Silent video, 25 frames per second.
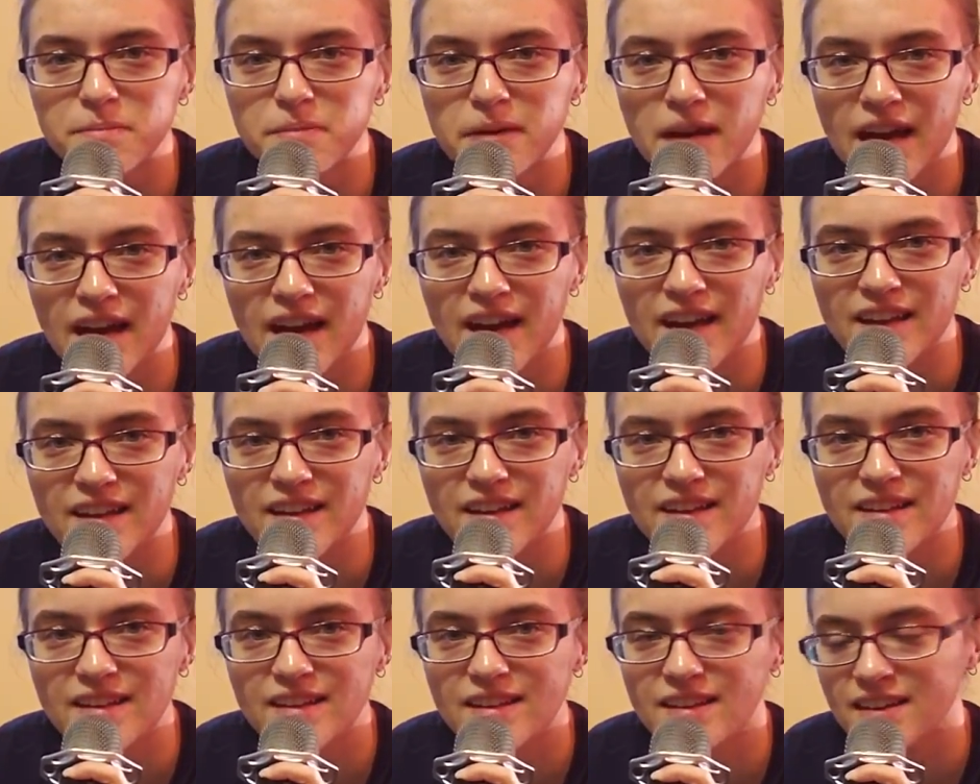
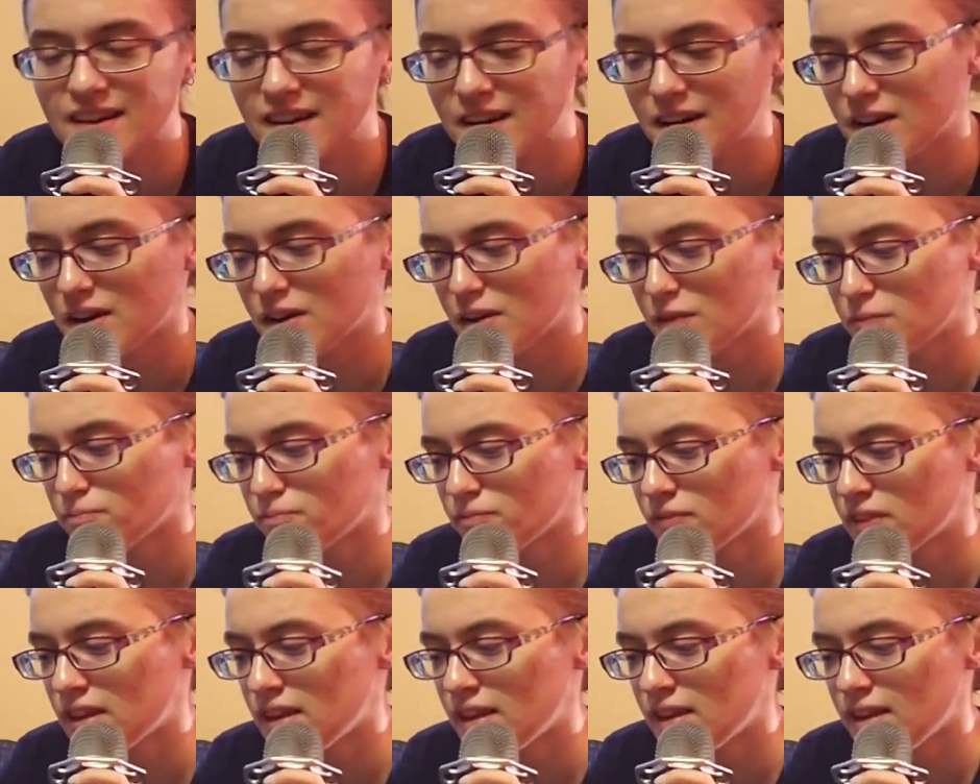bad.
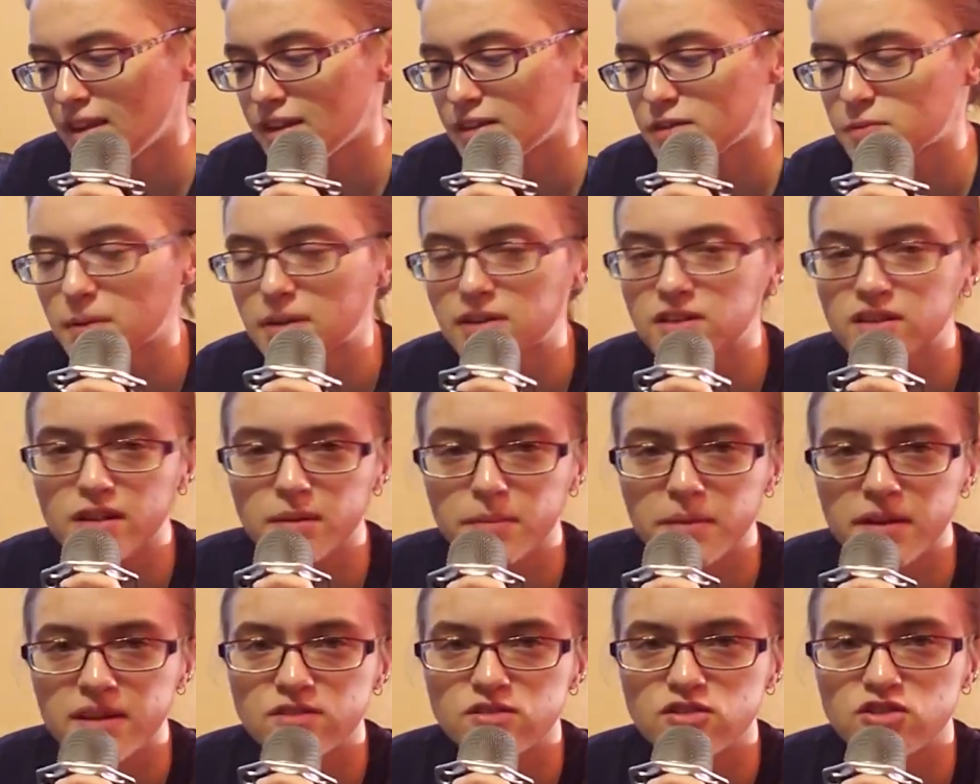
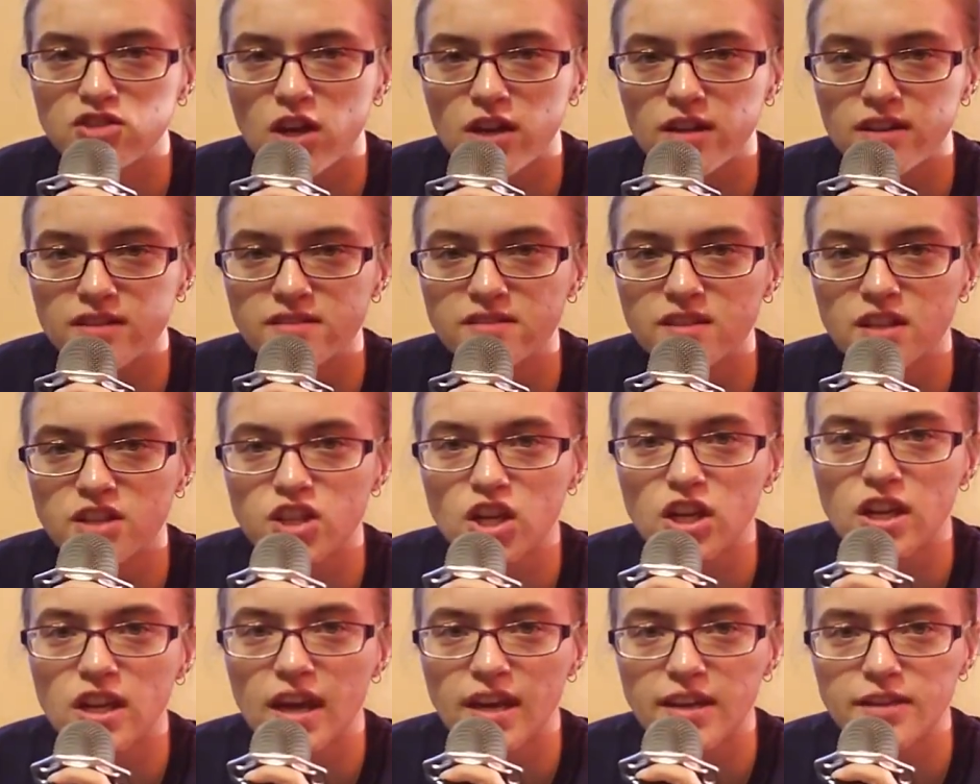Especially because John is
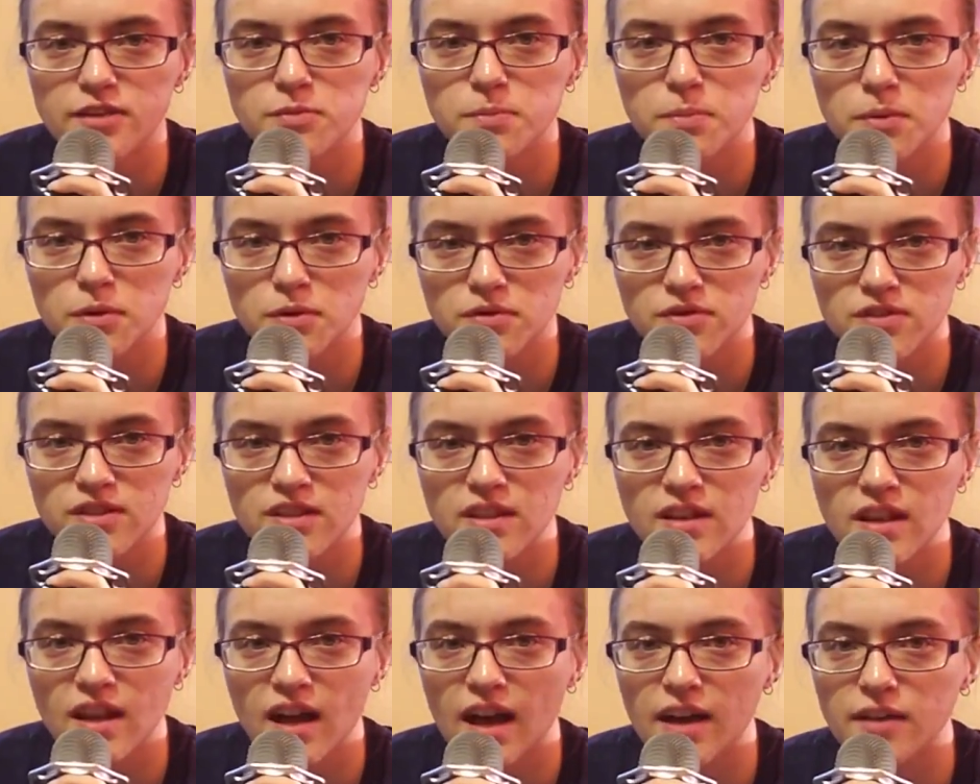such a nice
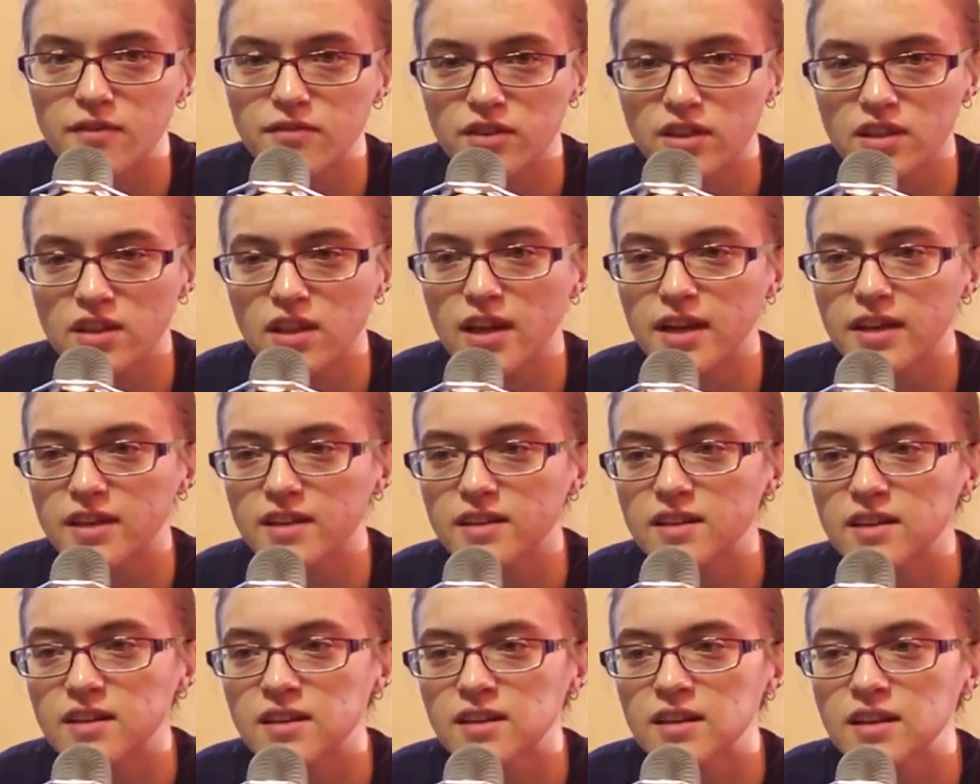person. I feel
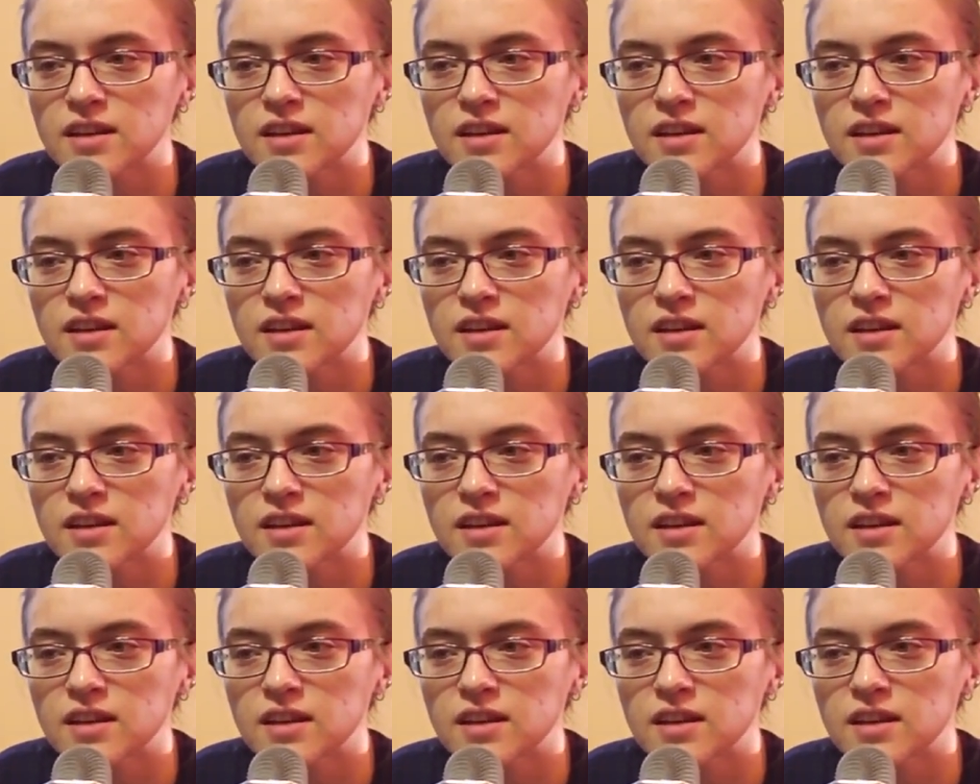like